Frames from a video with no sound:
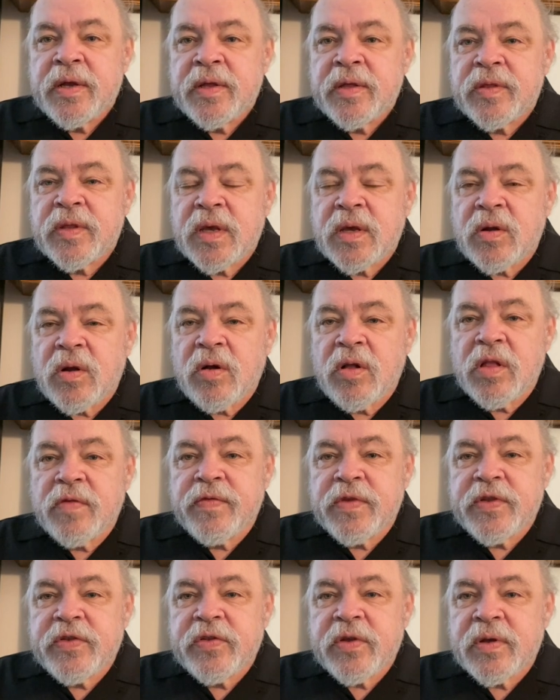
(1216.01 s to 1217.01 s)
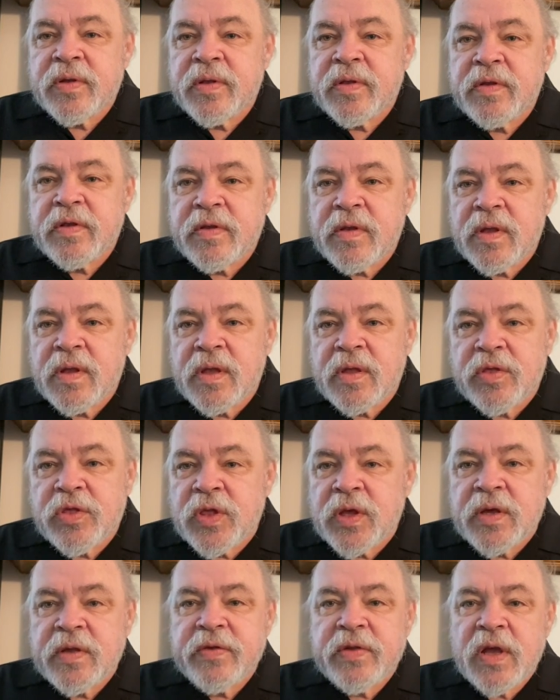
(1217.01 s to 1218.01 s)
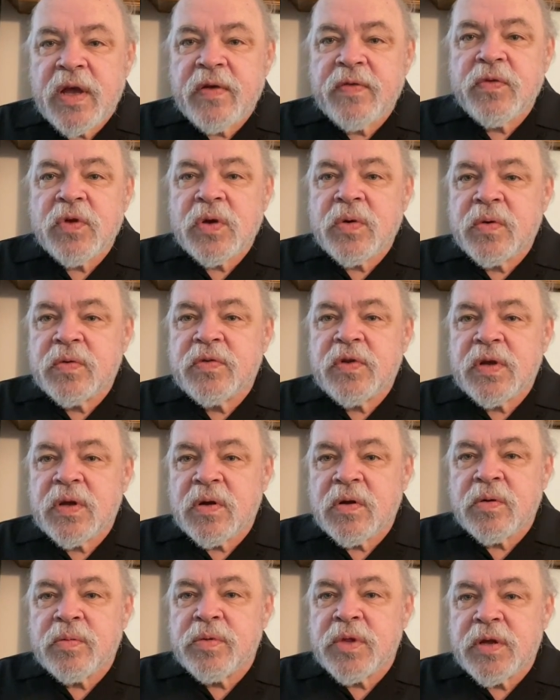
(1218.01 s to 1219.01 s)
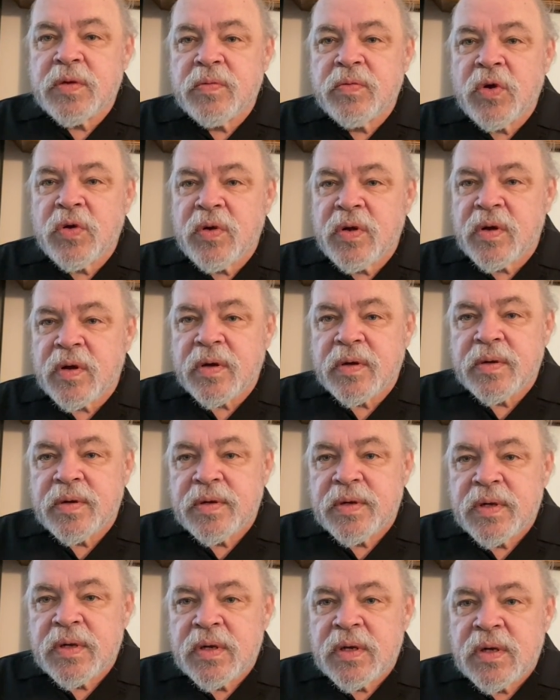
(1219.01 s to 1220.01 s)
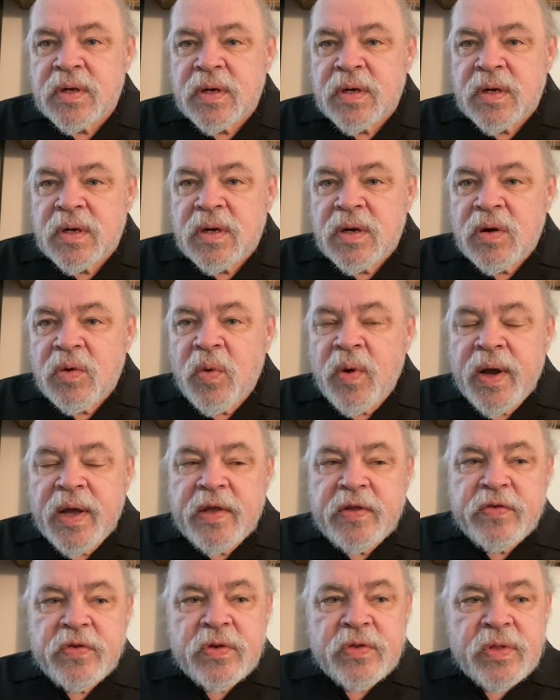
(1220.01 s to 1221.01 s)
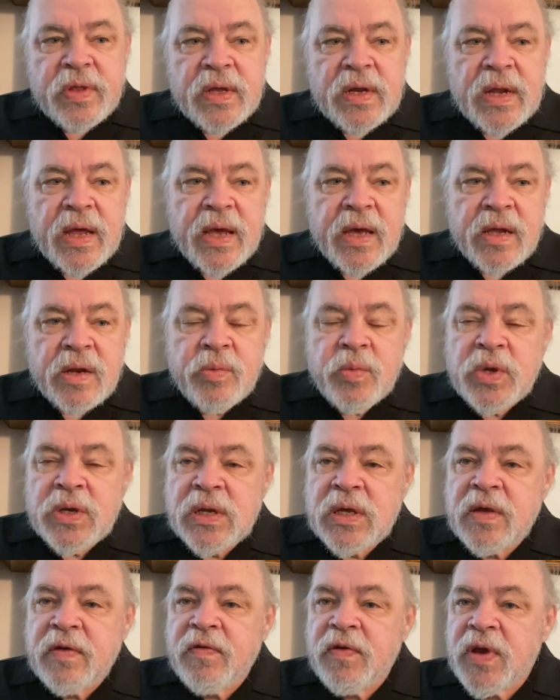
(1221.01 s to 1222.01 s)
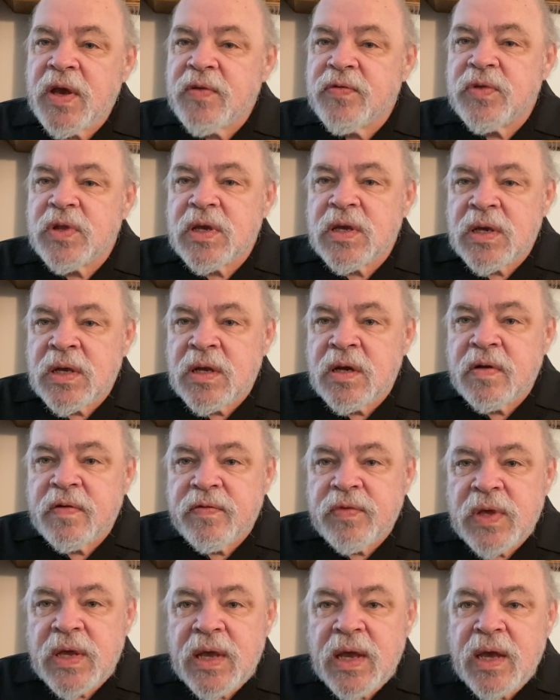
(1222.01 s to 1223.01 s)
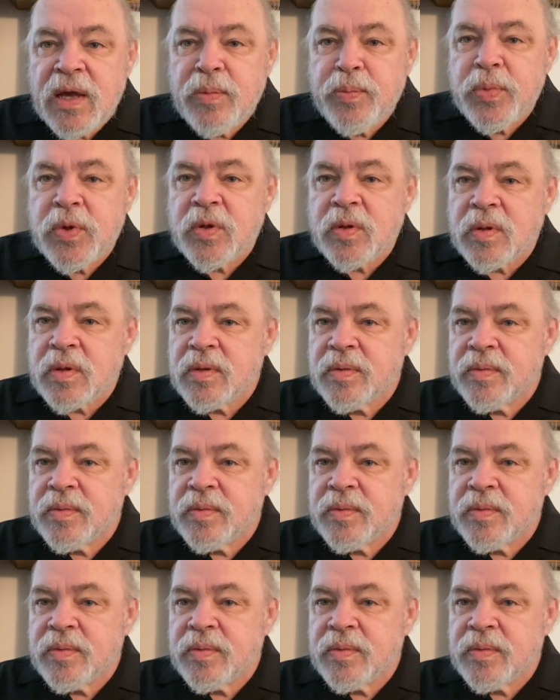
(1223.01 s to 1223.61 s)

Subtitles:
that all of a sudden things have to go terribly wrong? Why is it that Adam and Eve have to eat of the apple?